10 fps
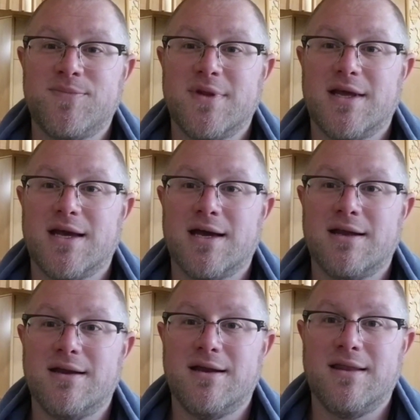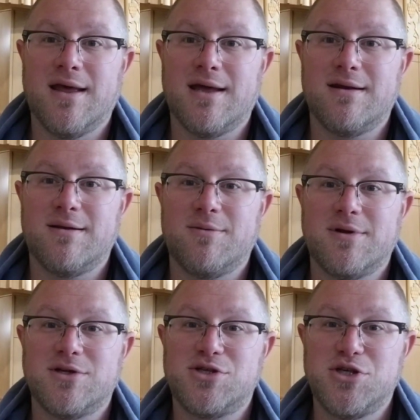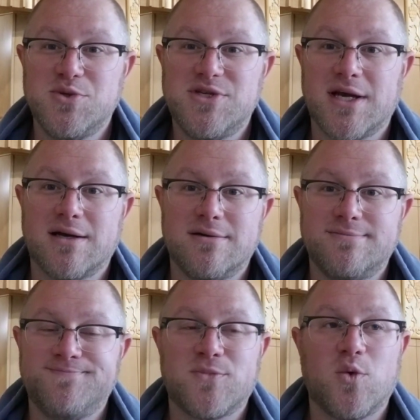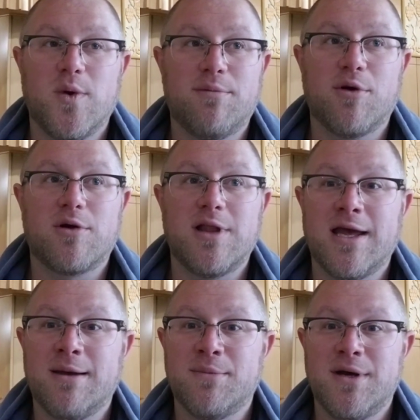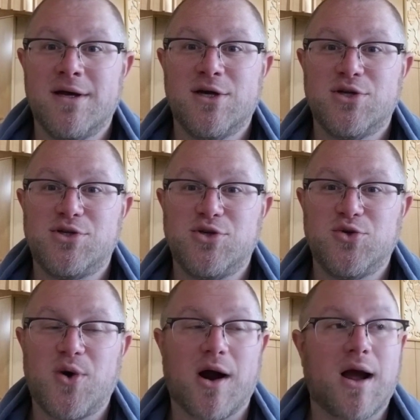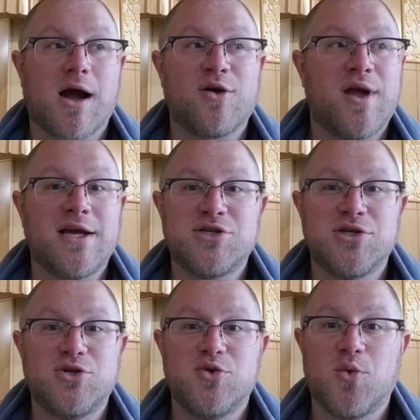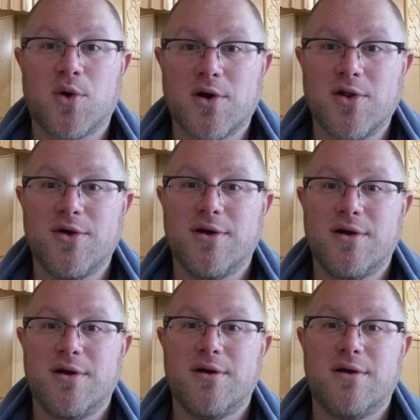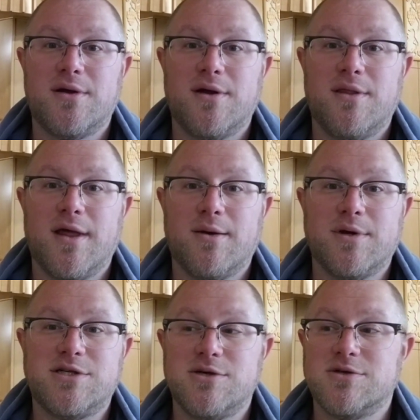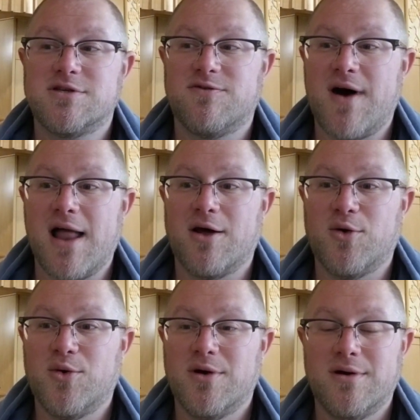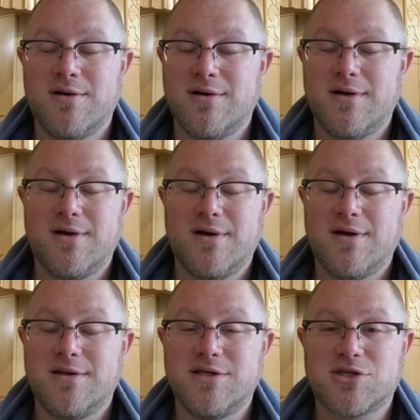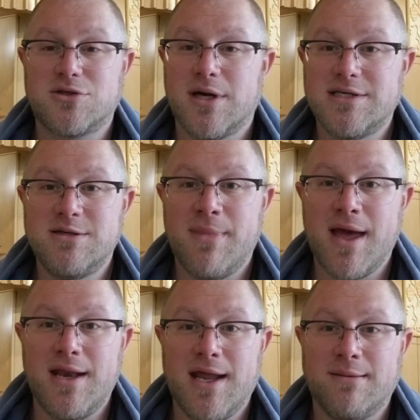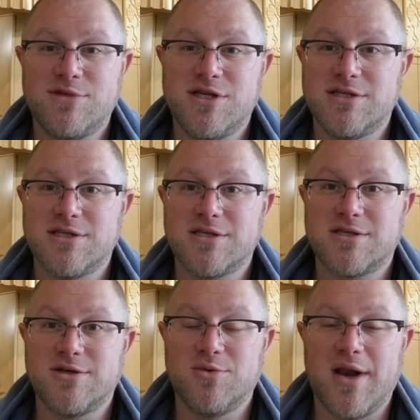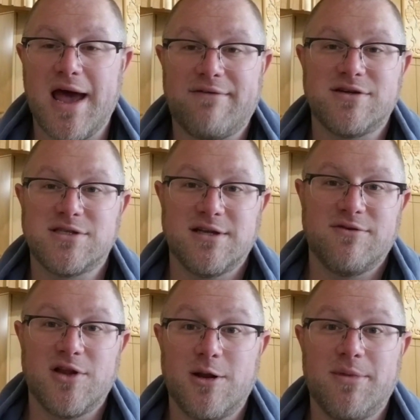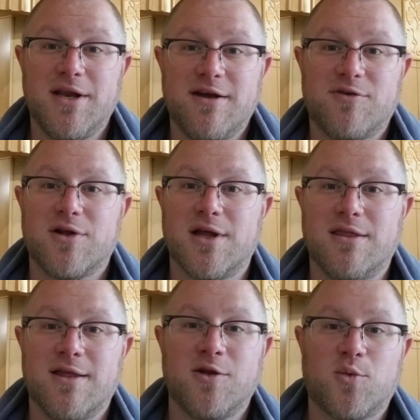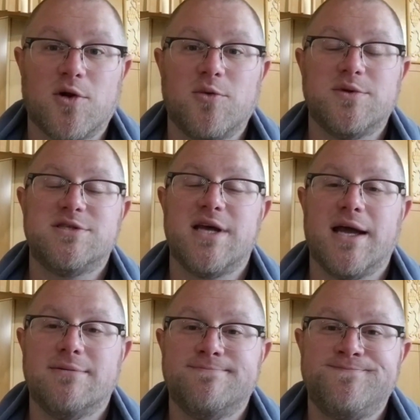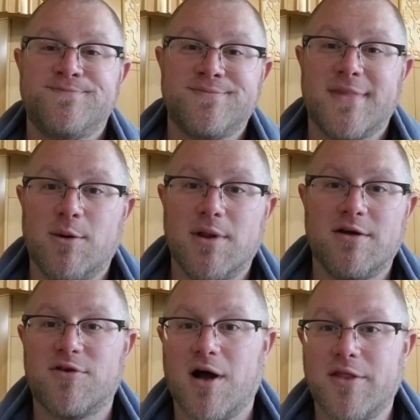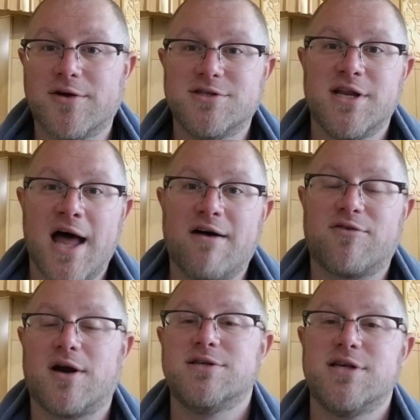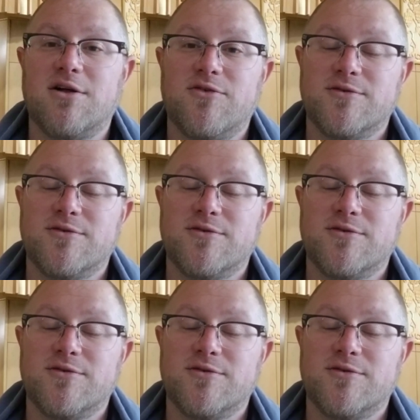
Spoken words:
And in that choosing, we proclaim to our congregation, to the world, that we choose to follow this crazy man named Jesus who would have us live a little bit differently than the world would say. That we live for others and not for ourselves.